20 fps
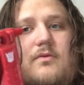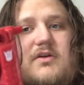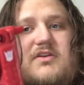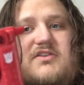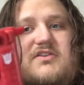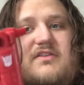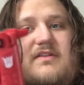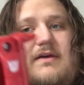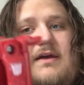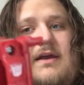
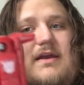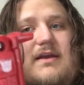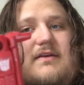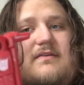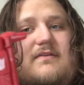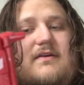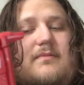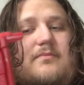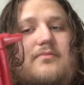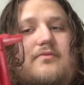which that
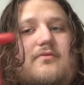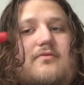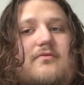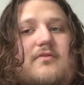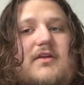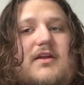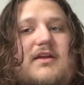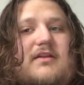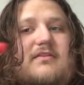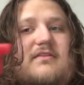is a
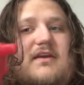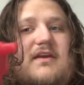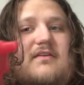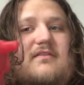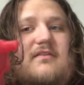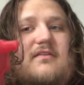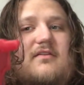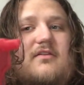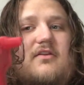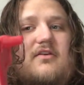pretty
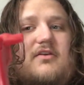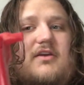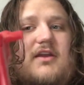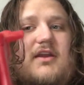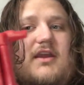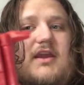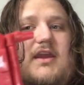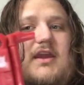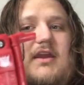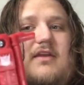decent
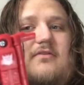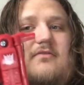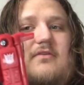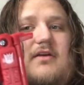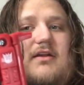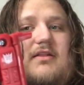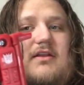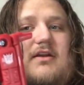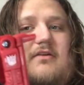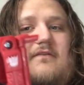looking head
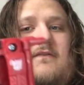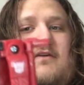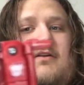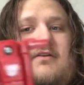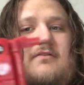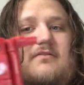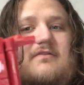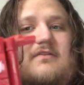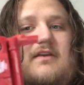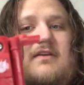right there if I
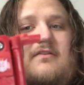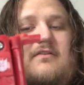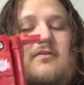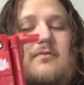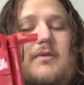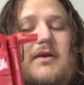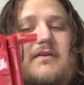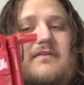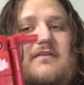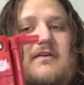do say
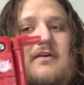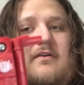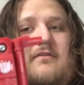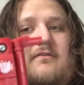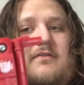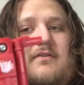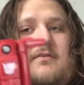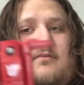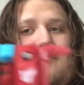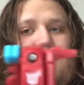so
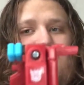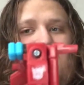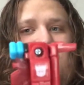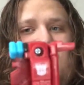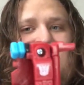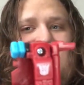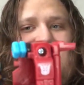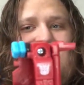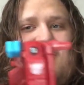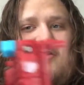myself, and some
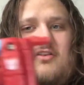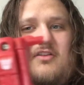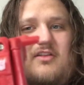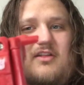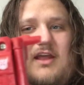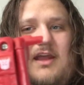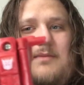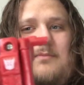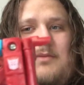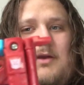really good
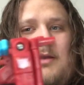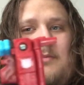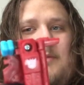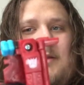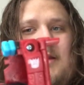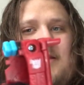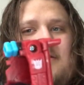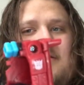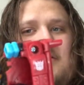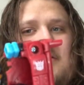light
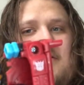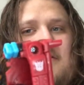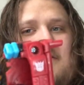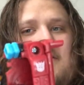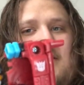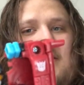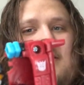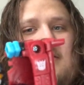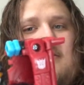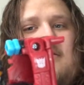piping as you can
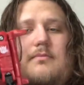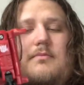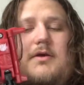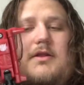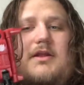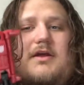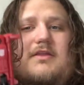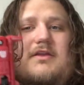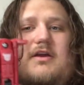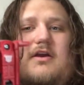see.
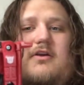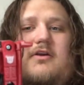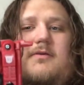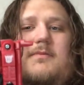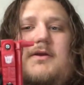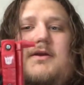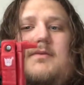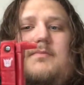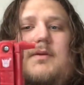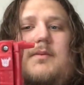But now the
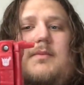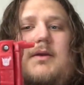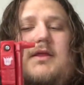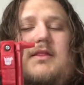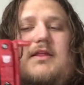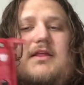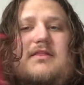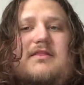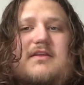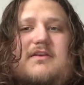argument can be
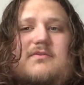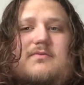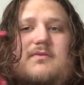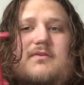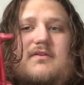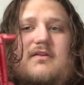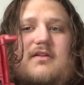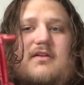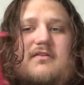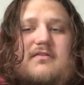made that this
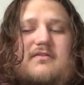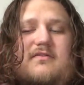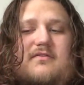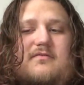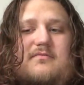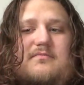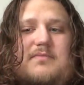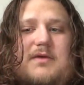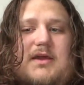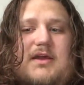one's a little
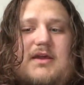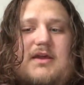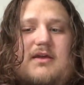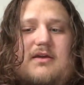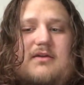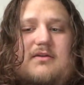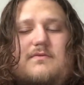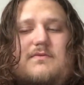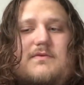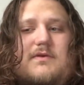too
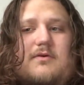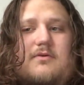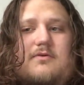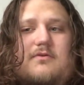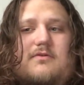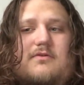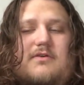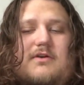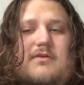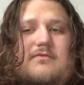big, so
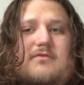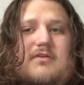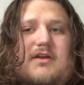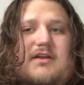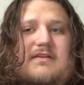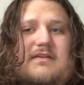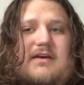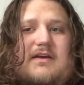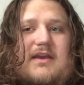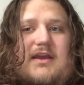who can
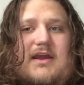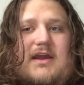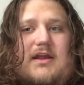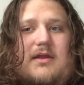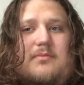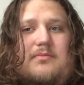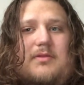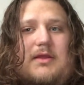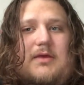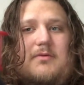really tell you
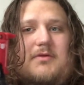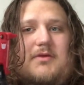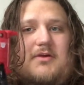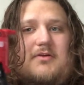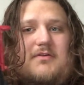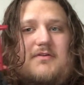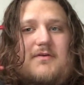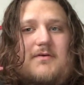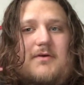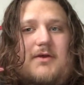how to play with
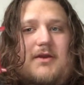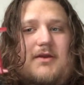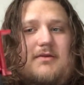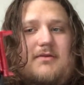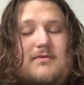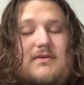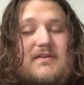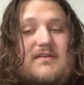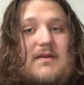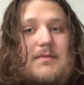your
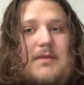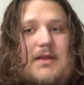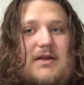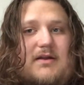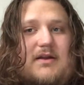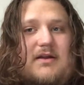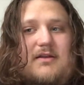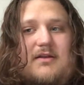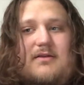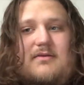toy? Because I'm
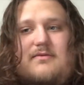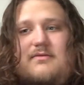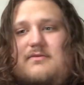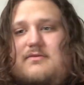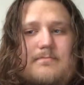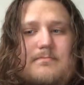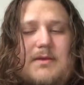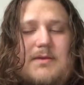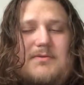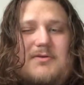not gonna.
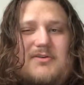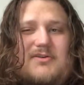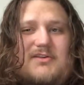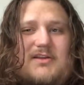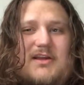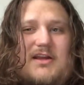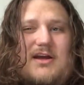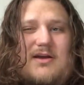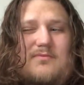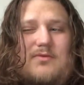Me
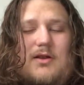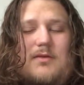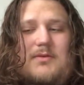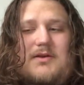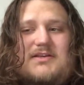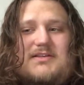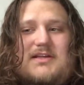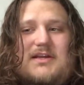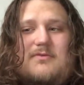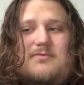personally, I'll
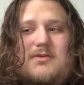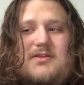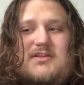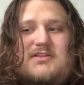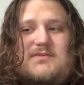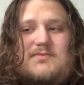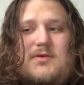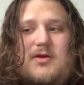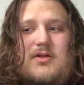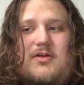probably stick with
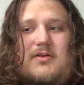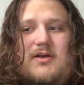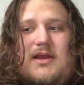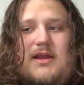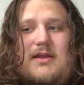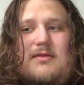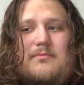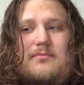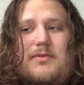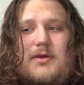the smaller
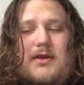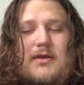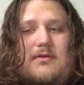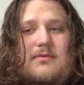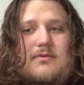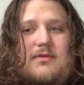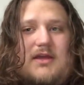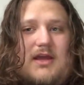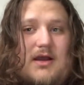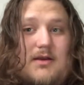head,
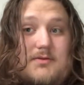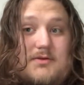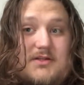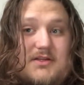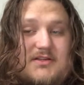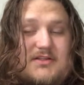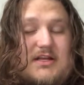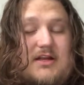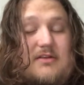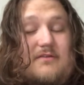but the
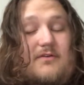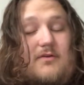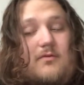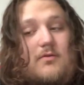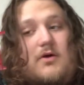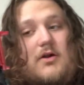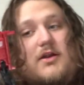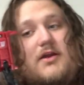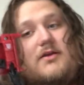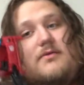option is there if
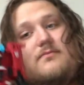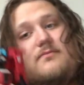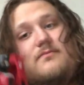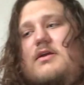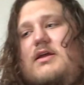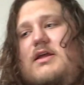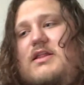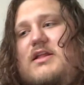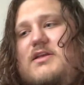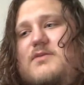you want it.
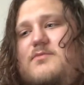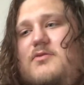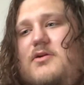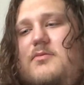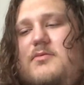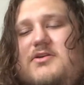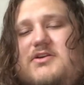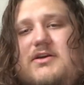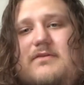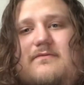And that's
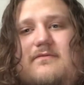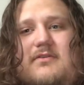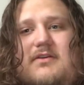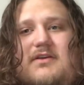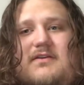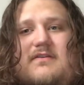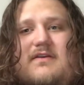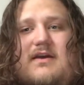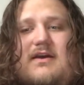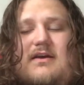pretty much it for
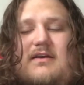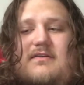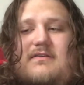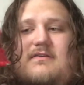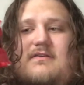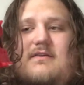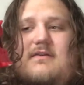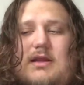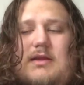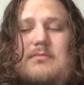these
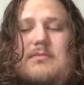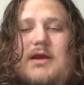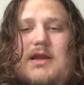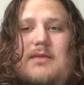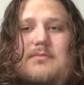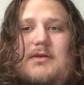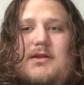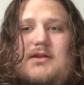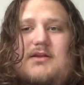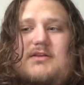guys. In my
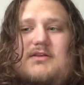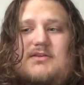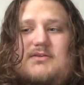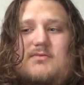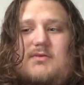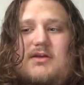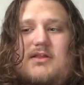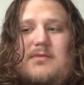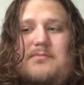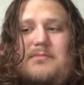opinion, this is
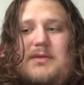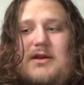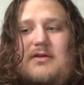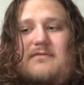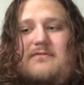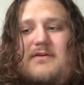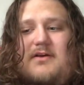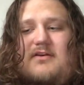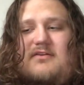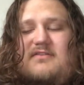one of the
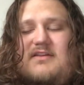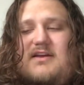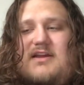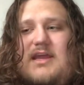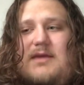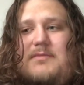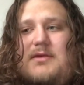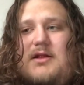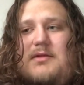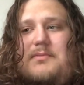better figures that
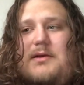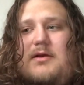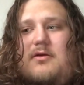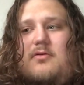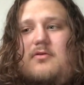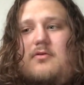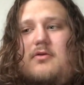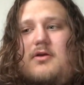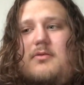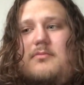came out of Power Core